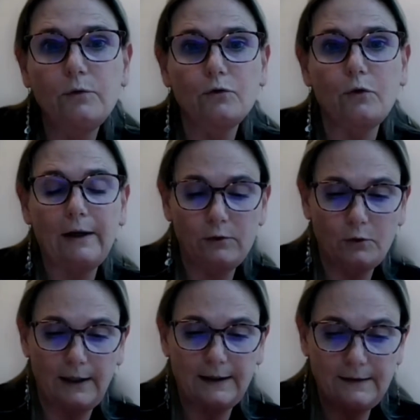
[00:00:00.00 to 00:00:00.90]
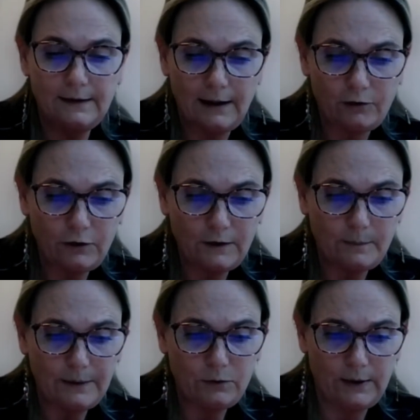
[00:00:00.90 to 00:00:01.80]
try to create
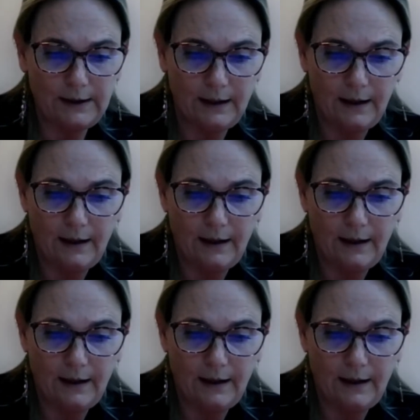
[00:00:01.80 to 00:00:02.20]
synergies between